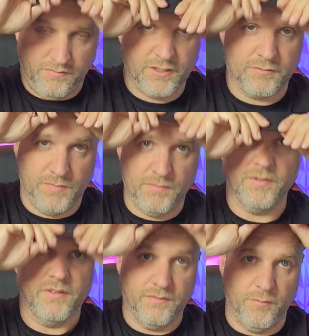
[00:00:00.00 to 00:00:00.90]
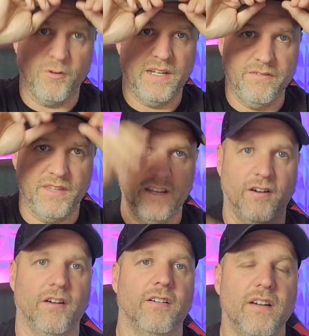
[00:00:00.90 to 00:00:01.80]
Just remember, the more even they
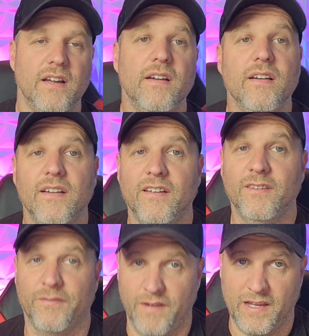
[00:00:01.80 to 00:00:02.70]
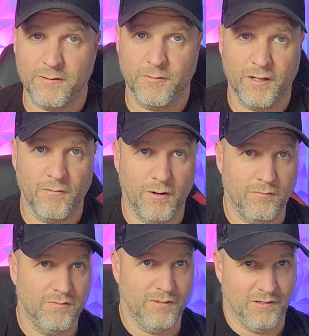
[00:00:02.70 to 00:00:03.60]
are, the faster they grow,
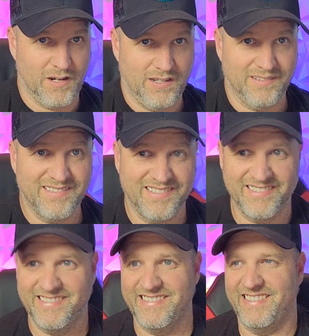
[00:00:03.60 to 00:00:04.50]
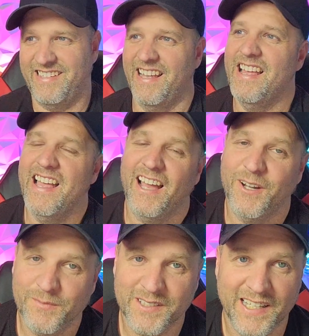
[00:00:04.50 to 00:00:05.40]
all right? I
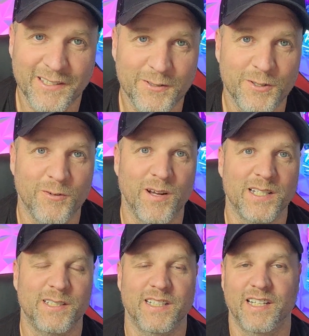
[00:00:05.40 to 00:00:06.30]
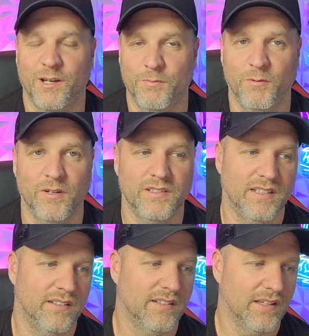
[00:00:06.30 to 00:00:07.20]
hope this answered your question. I hope it
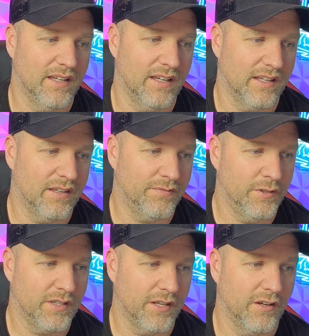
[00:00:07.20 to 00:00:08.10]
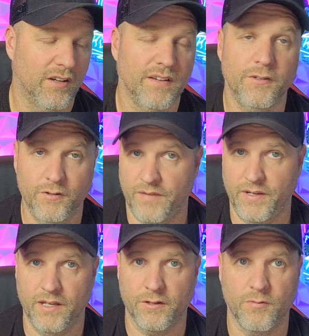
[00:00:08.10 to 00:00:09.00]
wasn't uh, confusing at all. If you do have
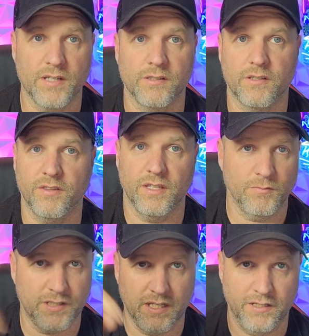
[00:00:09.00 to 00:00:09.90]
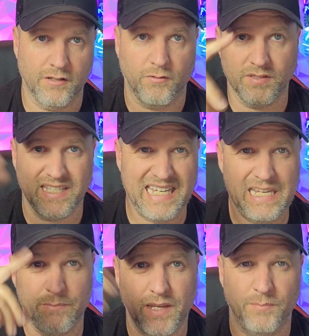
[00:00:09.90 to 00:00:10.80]
any other questions on this, once again, you can always
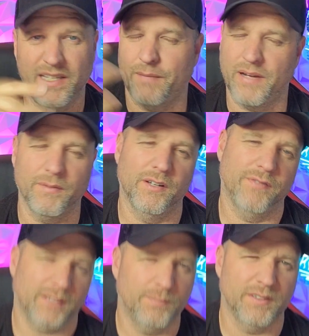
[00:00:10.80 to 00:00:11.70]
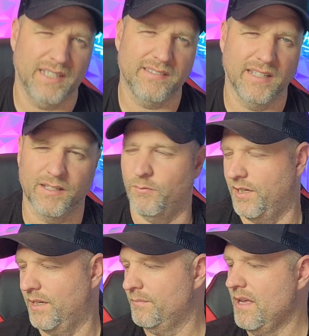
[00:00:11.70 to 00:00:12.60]
email me. I'm probably going to put that second
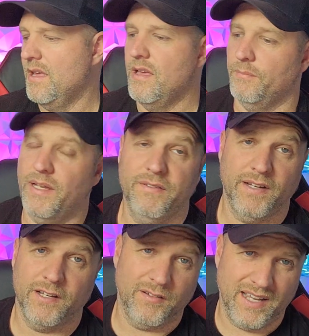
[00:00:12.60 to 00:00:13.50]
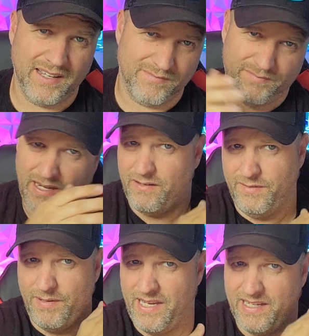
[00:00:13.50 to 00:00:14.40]
one up. But if I don't, hey, pat on the
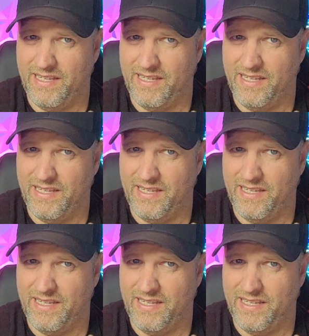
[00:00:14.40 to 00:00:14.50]
back.